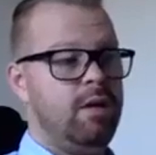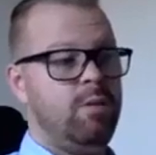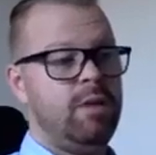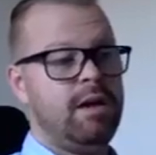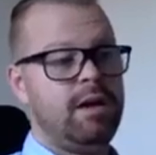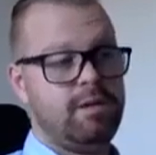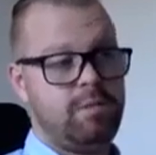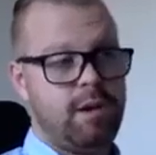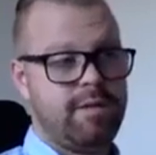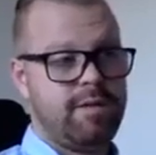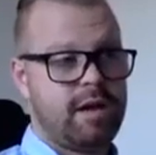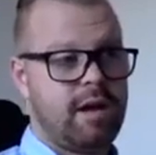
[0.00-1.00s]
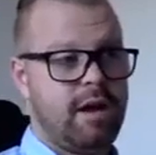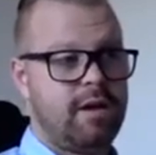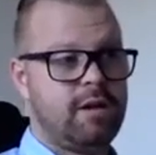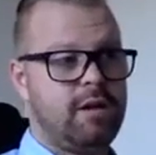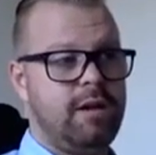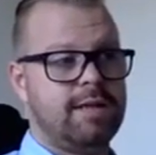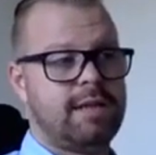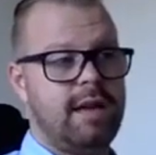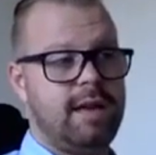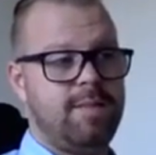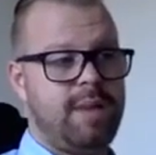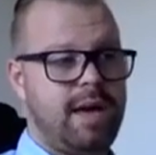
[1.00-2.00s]
With one of our current clients'
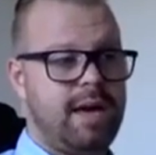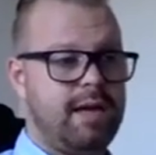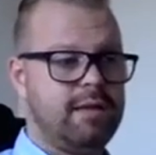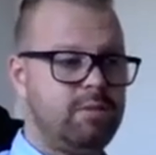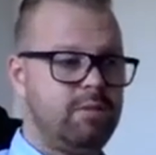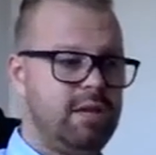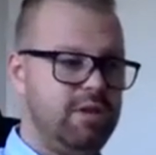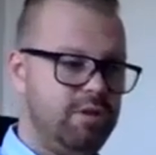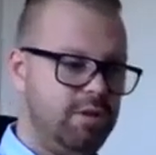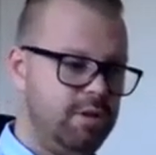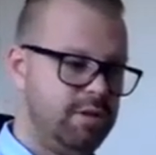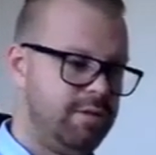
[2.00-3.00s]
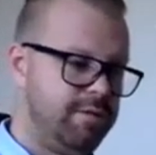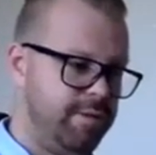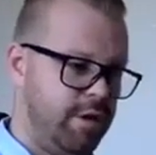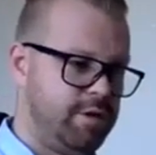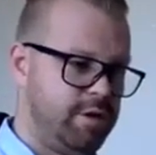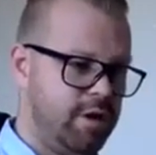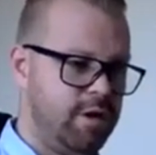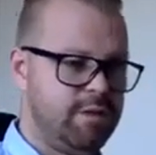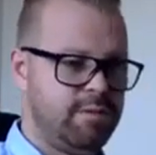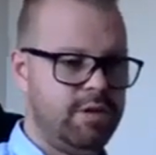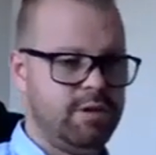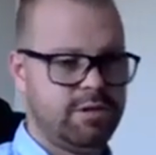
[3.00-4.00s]
campaigns, we used photos,
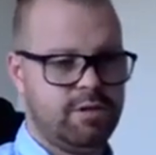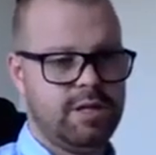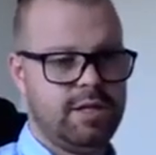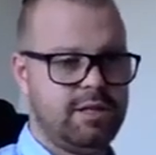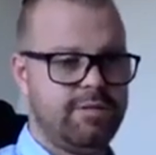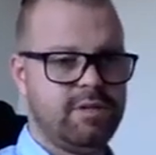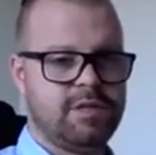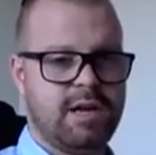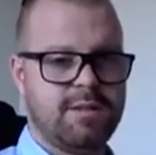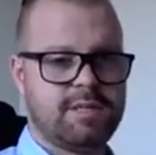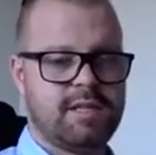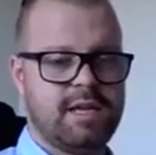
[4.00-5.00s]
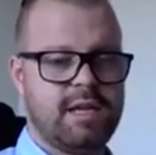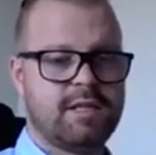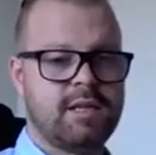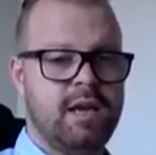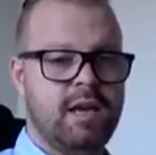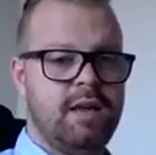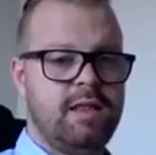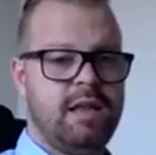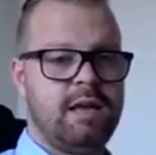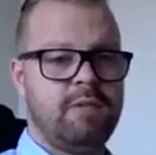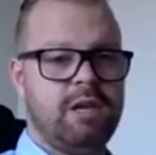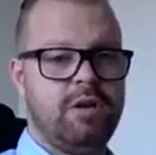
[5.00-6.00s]
we used all these different types of things.
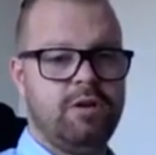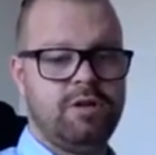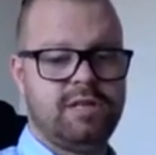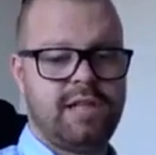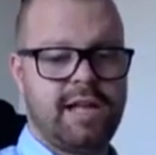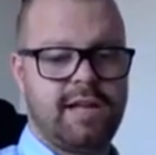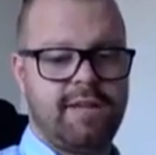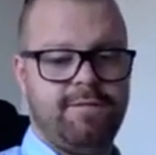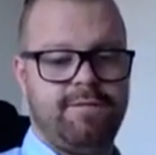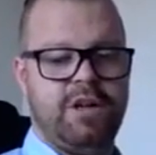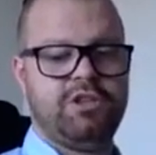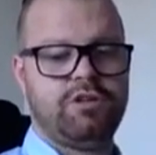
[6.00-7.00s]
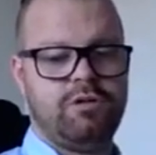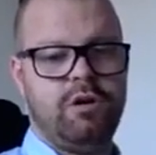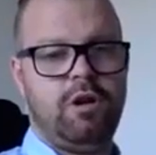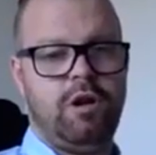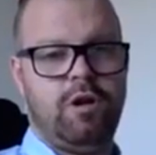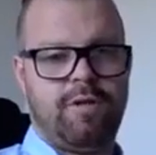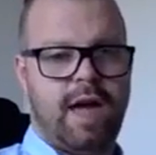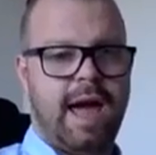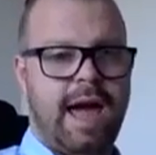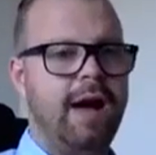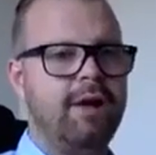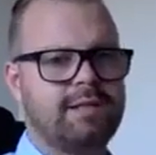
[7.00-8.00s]
Then we used like a visual of
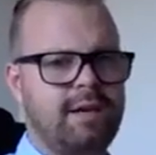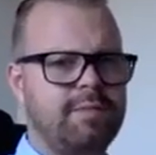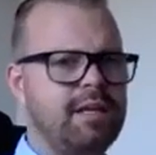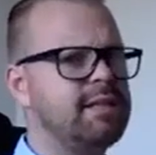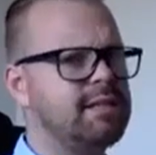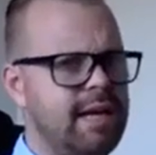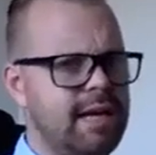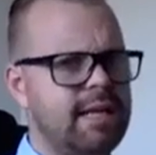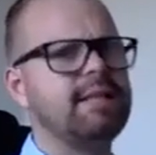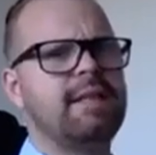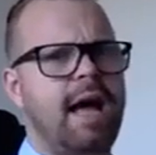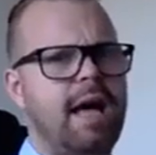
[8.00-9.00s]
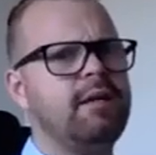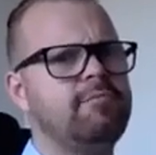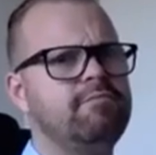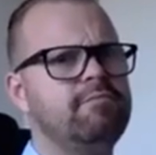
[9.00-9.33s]
how something's getting done